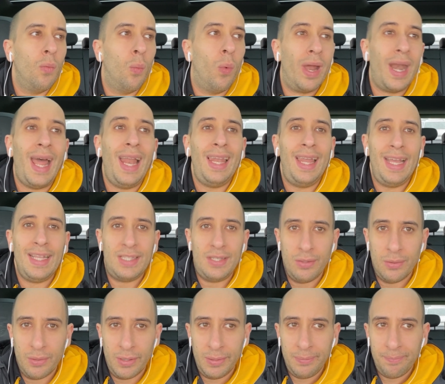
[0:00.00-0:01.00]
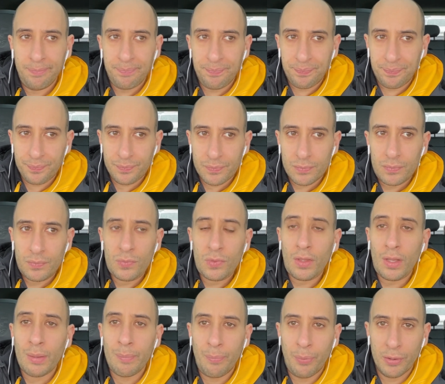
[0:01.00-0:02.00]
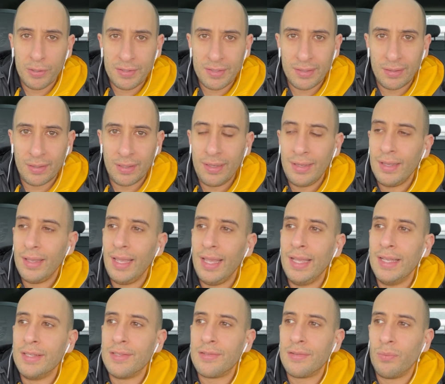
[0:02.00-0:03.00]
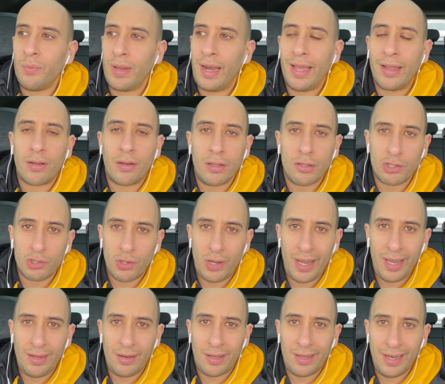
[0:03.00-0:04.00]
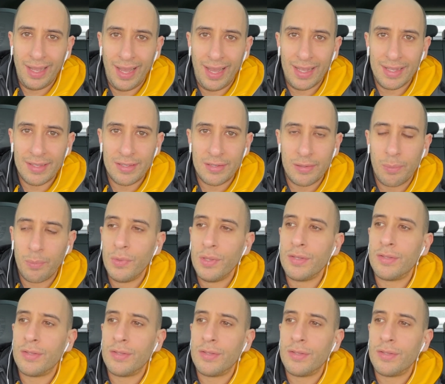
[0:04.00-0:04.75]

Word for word: What I like doing personally is what I call trying on hats.